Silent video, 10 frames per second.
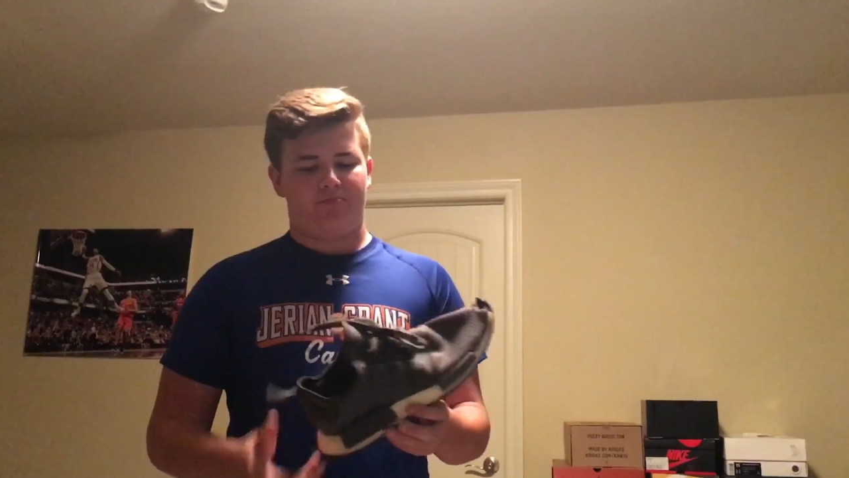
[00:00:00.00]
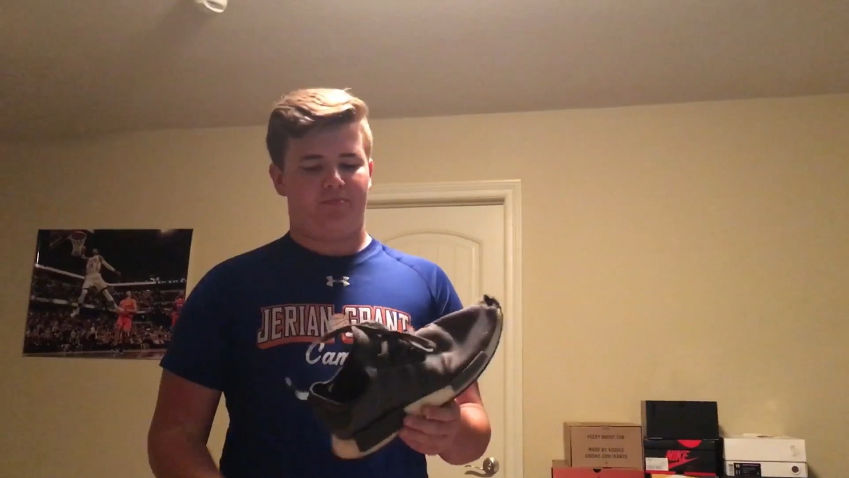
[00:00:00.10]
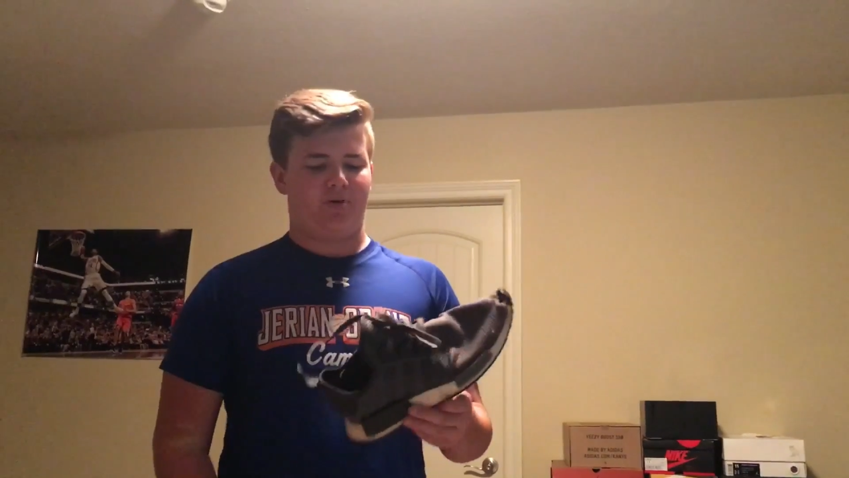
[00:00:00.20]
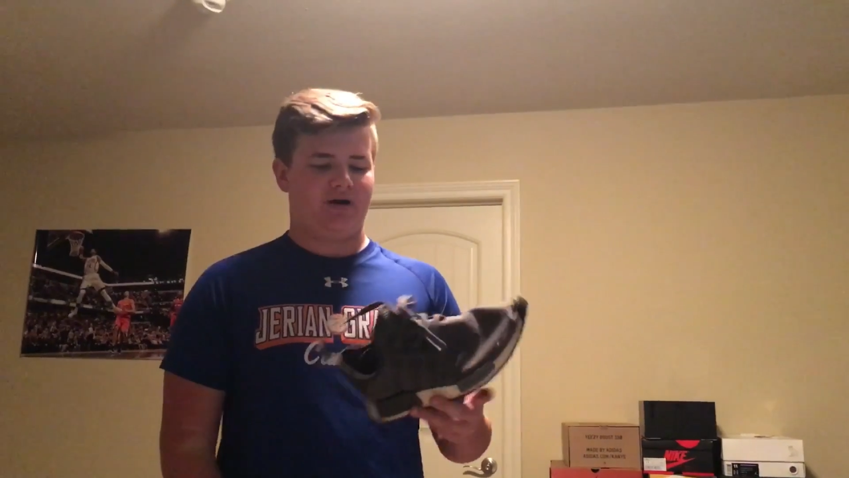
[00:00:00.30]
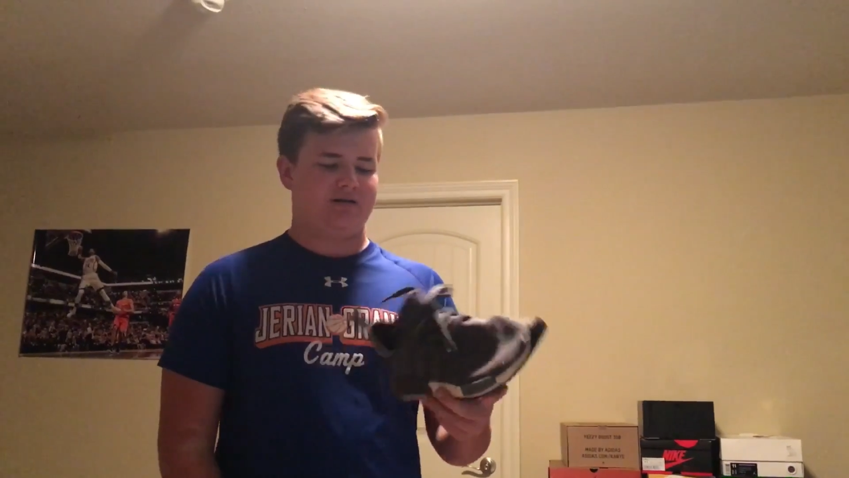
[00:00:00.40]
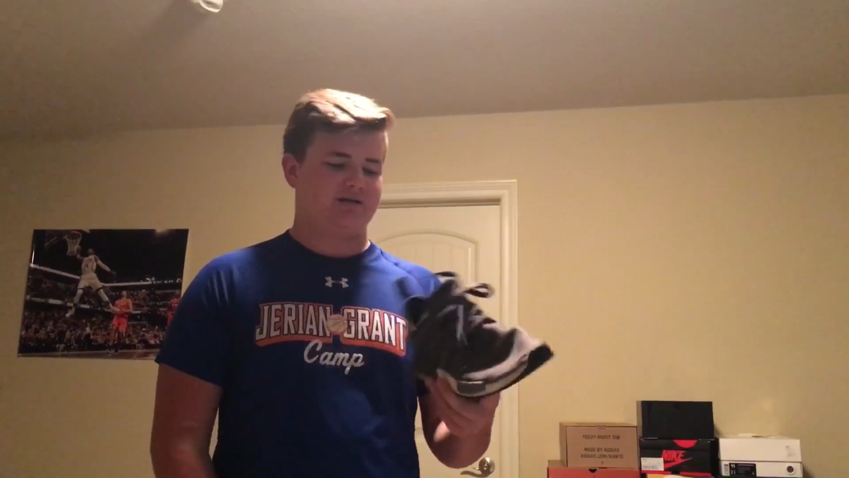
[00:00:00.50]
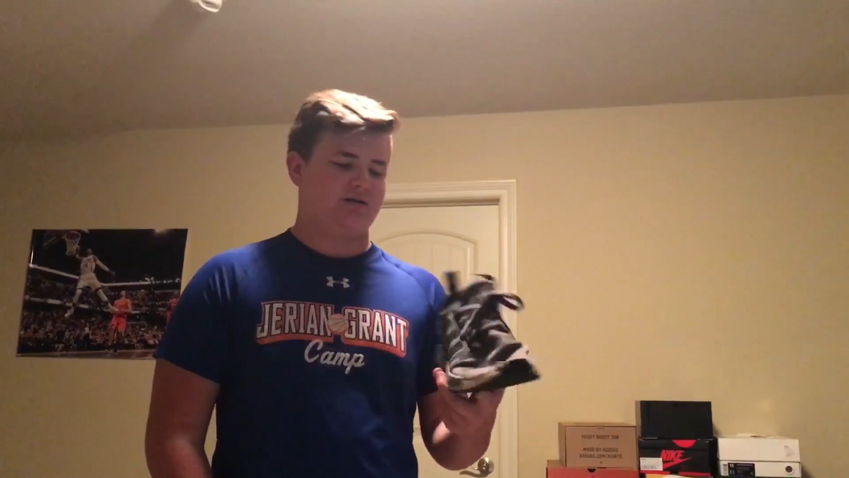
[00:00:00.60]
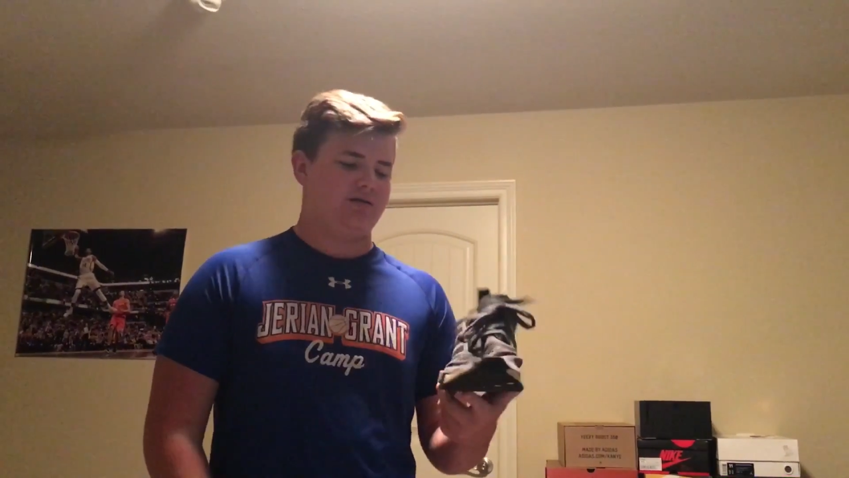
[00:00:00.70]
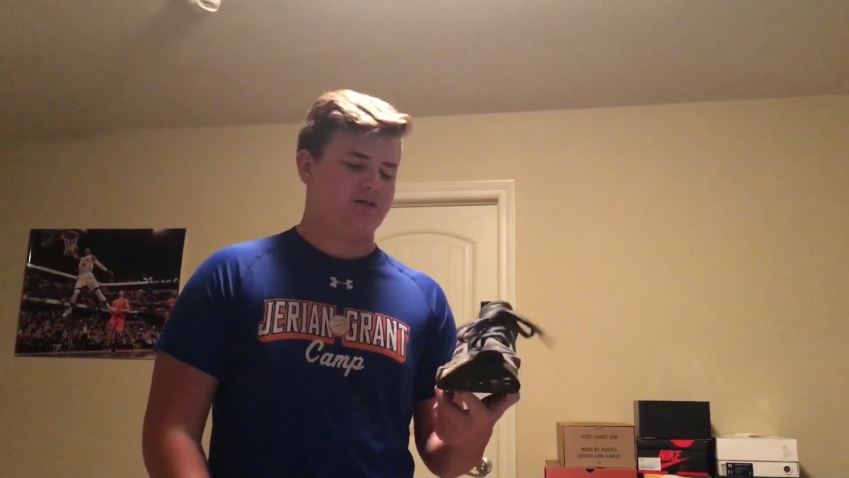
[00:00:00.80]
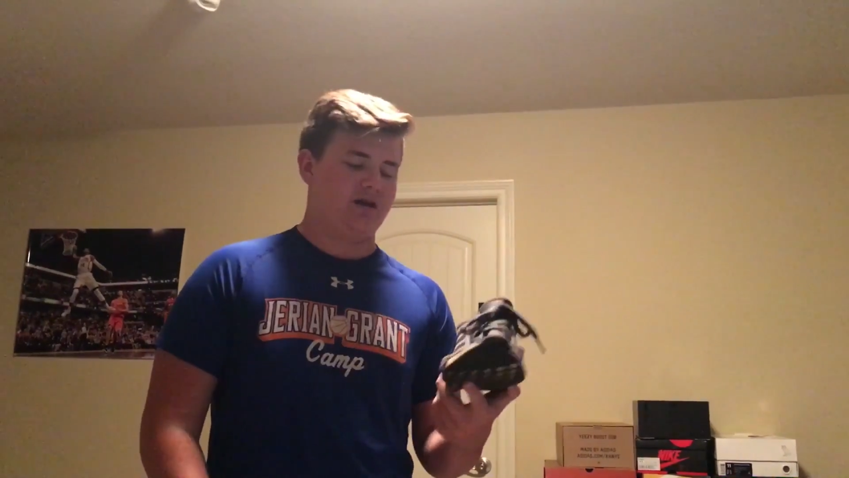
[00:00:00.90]
but
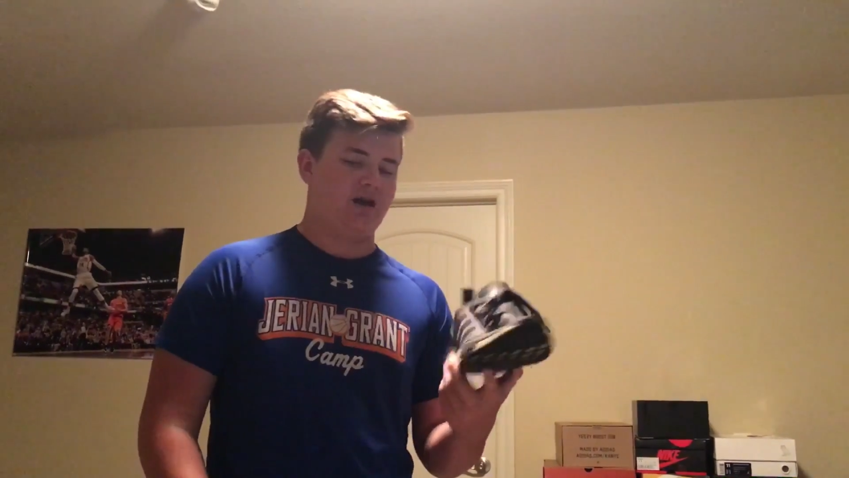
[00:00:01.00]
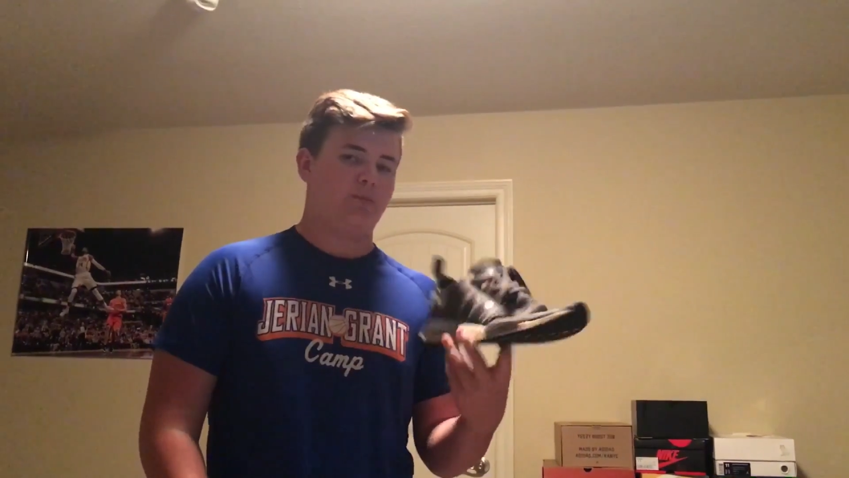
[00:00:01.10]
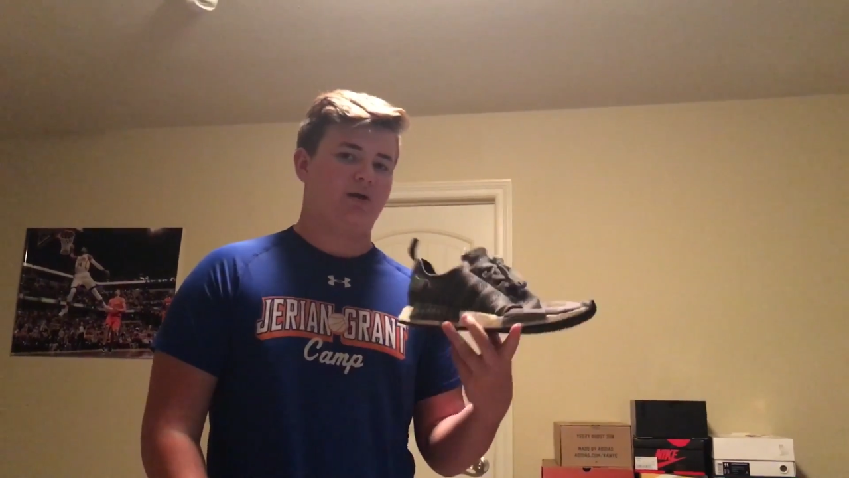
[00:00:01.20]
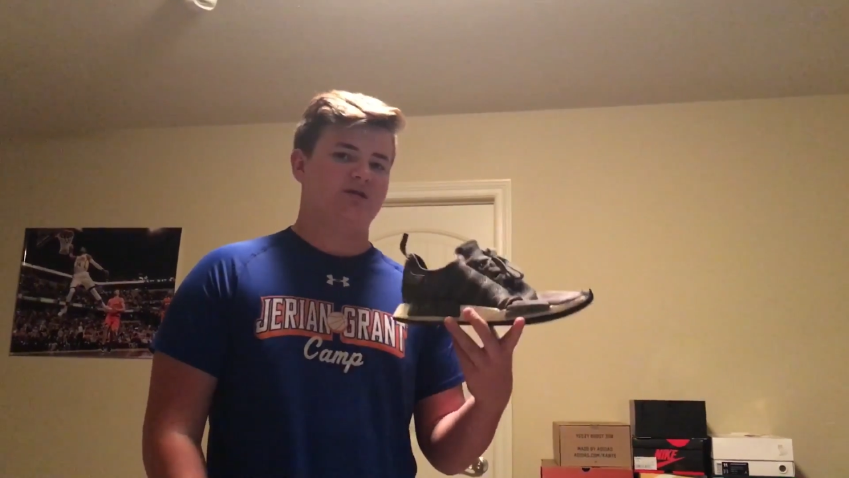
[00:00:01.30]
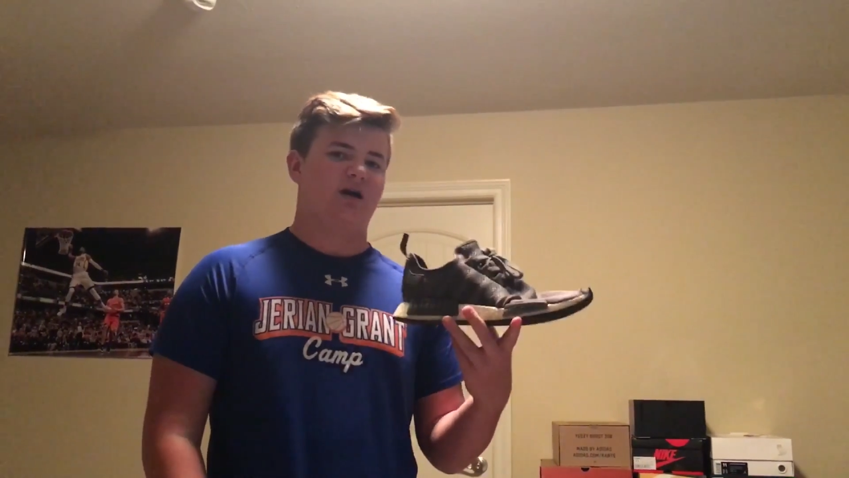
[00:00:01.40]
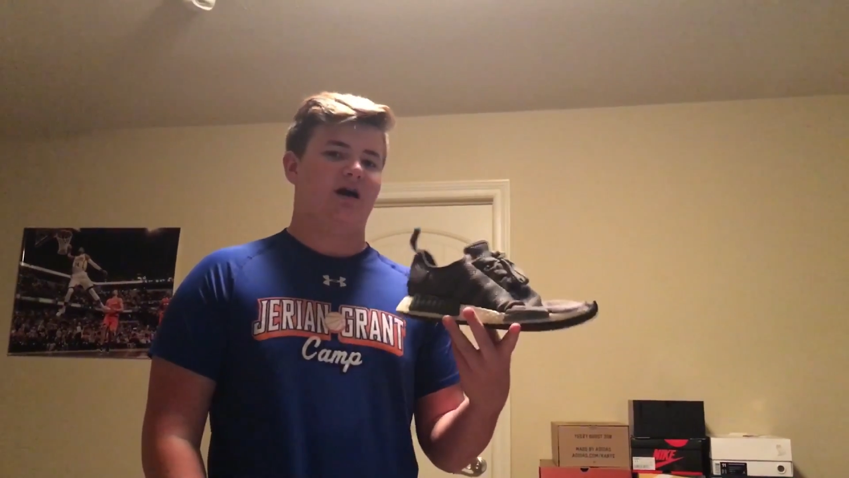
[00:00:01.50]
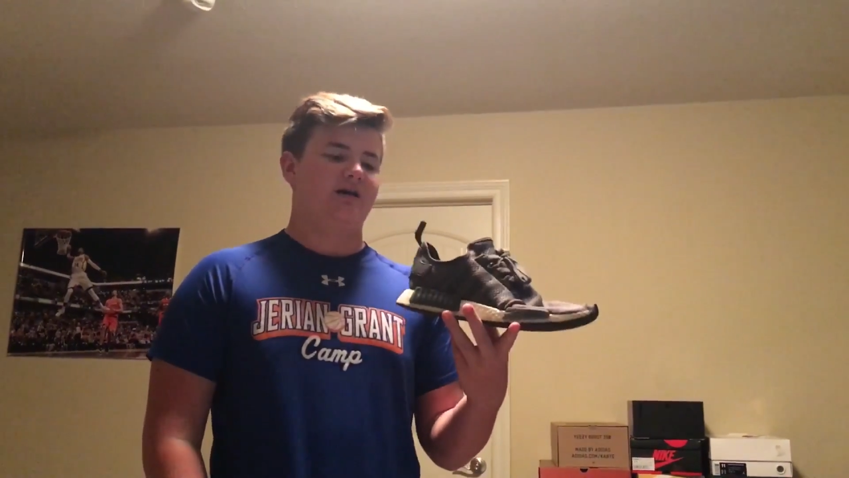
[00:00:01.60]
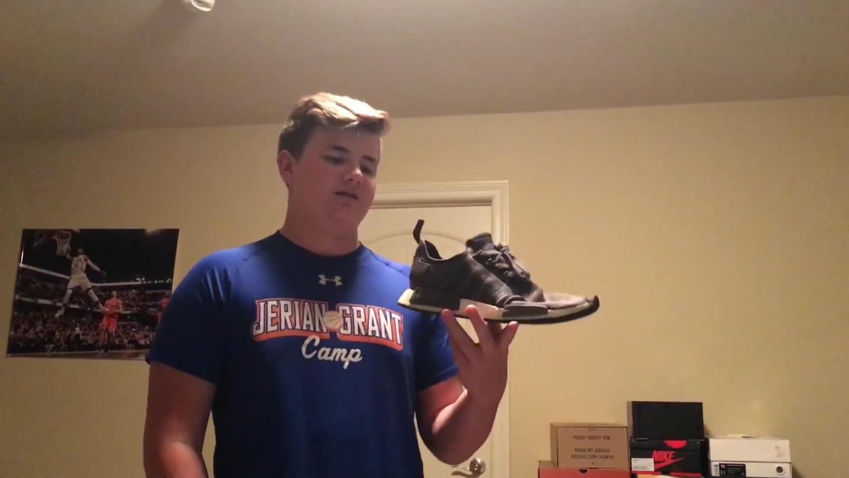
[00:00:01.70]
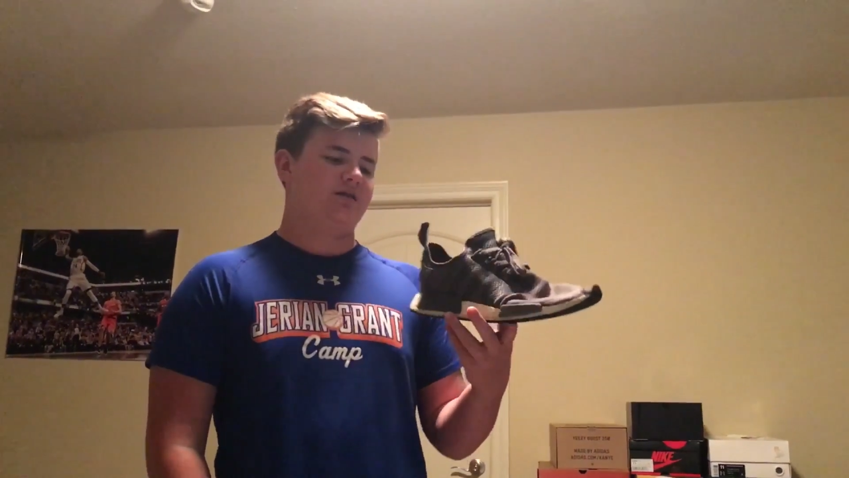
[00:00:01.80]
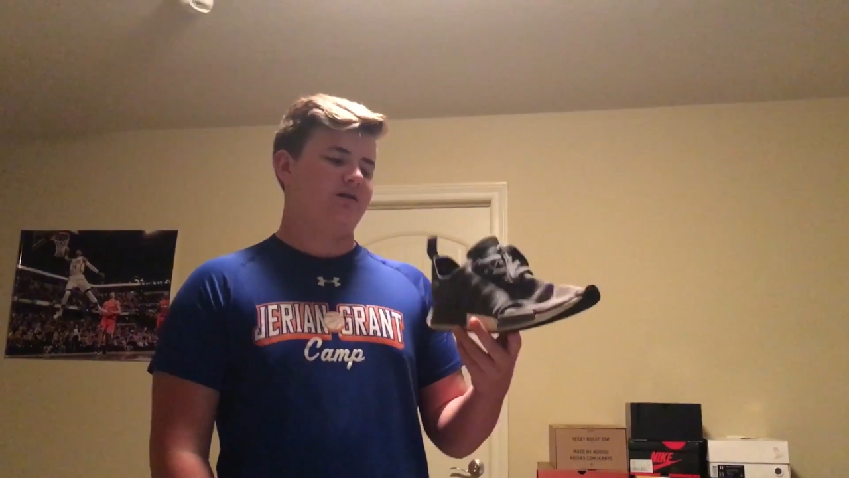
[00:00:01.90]
they didn't have my
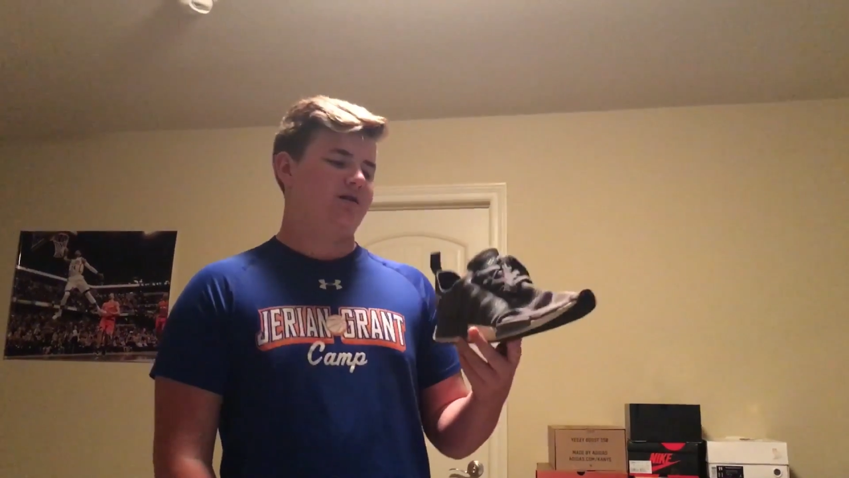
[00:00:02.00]
size.